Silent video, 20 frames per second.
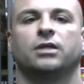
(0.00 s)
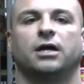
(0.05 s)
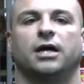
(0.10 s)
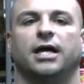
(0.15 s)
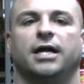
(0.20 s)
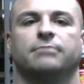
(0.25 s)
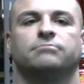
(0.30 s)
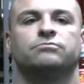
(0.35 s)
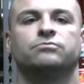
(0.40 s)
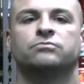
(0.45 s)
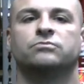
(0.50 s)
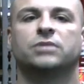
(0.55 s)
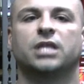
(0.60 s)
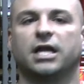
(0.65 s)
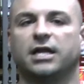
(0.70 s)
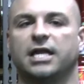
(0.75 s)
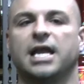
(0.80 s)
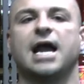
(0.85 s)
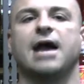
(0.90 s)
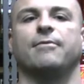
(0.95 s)
All right,
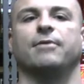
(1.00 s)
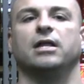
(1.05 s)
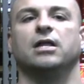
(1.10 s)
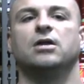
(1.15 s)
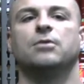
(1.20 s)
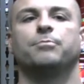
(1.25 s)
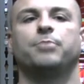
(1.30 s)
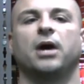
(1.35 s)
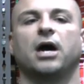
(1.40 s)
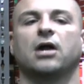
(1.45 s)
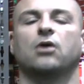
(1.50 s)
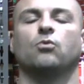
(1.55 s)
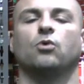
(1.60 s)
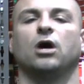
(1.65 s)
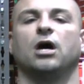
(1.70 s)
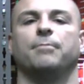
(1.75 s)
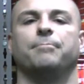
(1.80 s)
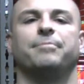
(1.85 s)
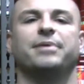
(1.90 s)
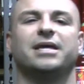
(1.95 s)
there you have it. Part
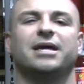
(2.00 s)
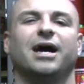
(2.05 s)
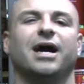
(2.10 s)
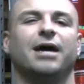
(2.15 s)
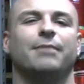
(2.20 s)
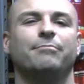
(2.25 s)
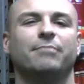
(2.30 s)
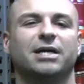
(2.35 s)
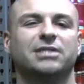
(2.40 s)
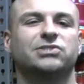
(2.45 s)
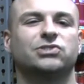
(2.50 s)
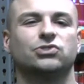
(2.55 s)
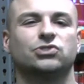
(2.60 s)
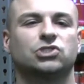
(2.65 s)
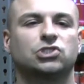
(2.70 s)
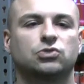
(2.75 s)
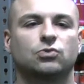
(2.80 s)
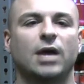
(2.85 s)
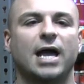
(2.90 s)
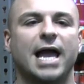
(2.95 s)
one, Beyond Muscle
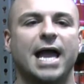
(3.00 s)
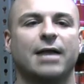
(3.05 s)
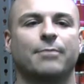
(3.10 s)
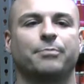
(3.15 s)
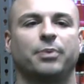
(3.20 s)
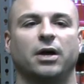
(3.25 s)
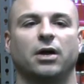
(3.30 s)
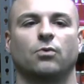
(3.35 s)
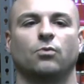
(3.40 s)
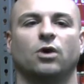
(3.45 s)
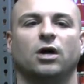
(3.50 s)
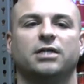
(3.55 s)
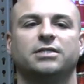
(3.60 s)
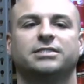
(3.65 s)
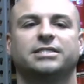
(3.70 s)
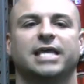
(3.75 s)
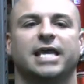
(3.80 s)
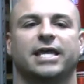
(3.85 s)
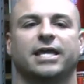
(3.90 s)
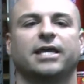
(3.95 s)
Swag. Part
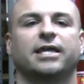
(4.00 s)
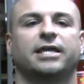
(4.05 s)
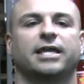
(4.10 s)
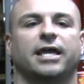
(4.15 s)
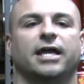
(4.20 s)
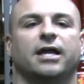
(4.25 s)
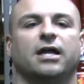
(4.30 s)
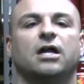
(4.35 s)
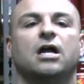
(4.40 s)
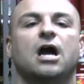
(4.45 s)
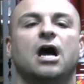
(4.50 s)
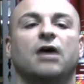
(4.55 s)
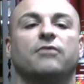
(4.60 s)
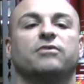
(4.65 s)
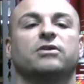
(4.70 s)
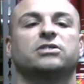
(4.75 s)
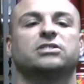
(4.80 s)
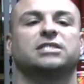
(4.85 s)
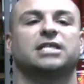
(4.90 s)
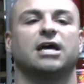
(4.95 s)
one, taking care
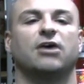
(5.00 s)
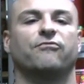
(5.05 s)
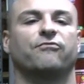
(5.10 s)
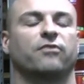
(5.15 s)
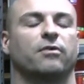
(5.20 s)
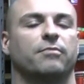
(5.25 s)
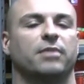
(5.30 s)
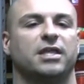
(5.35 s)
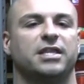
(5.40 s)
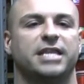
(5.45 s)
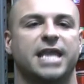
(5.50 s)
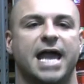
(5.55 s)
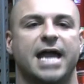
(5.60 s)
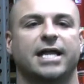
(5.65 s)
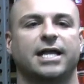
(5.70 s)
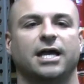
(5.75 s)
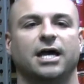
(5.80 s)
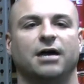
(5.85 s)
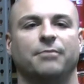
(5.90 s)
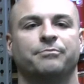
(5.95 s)
of yourself from the
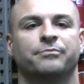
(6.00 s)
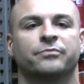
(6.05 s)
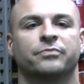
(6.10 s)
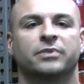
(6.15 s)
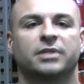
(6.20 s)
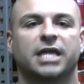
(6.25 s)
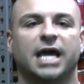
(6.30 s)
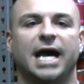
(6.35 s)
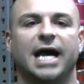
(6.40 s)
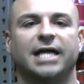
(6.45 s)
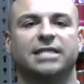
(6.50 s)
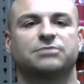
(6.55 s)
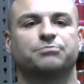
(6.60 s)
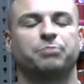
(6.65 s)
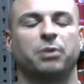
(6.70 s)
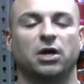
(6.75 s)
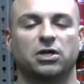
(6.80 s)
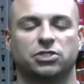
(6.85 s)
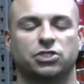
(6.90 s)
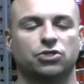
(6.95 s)
neck up. Guys,
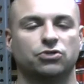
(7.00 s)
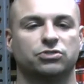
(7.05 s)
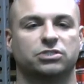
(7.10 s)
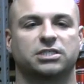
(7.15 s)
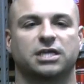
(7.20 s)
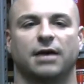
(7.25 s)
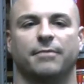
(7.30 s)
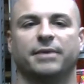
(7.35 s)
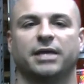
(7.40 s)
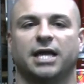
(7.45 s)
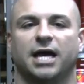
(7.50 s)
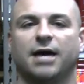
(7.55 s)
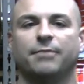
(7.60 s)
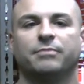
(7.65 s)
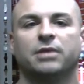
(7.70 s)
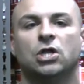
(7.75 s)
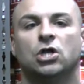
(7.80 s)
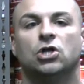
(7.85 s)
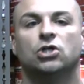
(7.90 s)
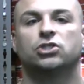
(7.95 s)
part two's coming
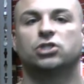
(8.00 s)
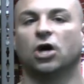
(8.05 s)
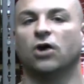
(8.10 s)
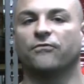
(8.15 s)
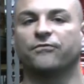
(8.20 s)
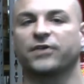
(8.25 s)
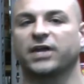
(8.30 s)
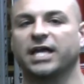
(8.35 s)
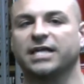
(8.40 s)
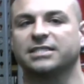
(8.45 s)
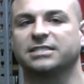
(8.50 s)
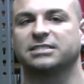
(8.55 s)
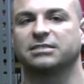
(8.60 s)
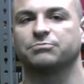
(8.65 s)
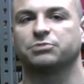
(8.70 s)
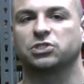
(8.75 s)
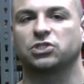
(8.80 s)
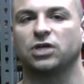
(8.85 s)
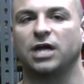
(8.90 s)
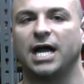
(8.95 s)
up. Don't forget to
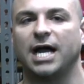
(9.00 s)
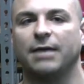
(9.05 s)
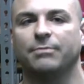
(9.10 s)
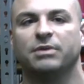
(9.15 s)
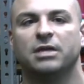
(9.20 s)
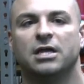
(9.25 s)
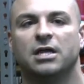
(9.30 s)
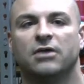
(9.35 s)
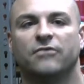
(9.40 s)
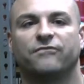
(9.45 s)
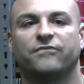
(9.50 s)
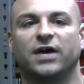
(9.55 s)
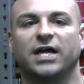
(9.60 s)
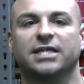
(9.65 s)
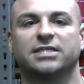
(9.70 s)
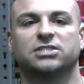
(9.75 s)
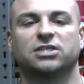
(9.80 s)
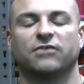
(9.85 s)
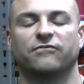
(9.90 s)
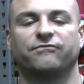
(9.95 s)
subscribe.
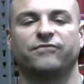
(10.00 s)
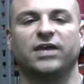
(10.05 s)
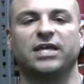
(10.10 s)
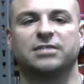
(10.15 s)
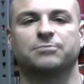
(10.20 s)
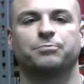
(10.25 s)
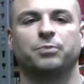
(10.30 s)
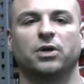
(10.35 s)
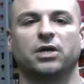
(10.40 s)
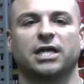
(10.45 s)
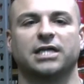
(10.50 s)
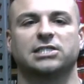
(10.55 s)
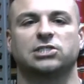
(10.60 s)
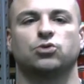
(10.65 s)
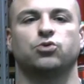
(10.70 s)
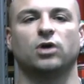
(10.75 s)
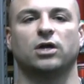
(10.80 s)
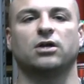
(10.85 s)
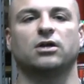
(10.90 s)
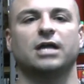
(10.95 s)
Find us on Facebook and
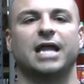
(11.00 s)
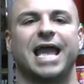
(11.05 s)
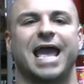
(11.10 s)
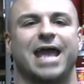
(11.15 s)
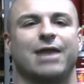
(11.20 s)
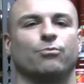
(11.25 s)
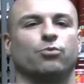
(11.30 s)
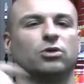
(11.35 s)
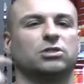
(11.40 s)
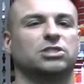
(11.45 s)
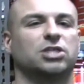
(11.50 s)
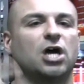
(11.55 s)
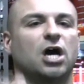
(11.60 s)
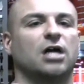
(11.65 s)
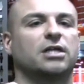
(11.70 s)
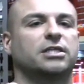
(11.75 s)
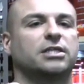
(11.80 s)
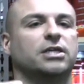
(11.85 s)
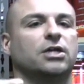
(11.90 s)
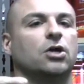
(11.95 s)
Twitter, and we'll
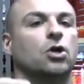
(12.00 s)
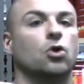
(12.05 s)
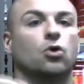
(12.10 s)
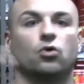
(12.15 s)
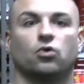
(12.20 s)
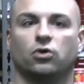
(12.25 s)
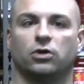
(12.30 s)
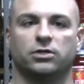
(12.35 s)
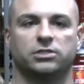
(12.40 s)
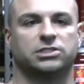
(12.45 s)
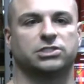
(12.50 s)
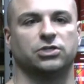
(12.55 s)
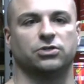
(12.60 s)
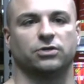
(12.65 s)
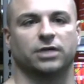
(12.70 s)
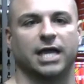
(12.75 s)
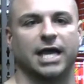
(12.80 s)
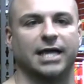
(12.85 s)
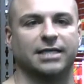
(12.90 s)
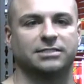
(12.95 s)
talk to you real
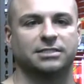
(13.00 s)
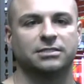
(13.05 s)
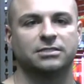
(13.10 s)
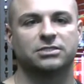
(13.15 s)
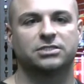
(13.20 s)
soon, guys.